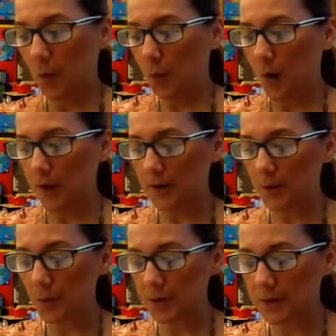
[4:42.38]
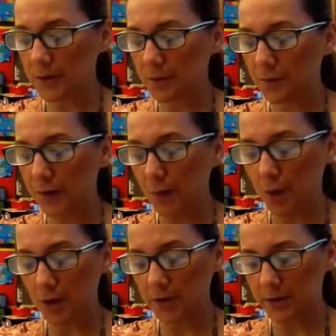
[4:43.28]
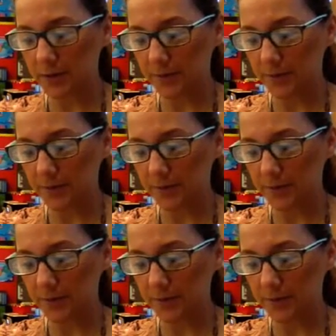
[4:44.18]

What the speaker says: What was the ReadWorks?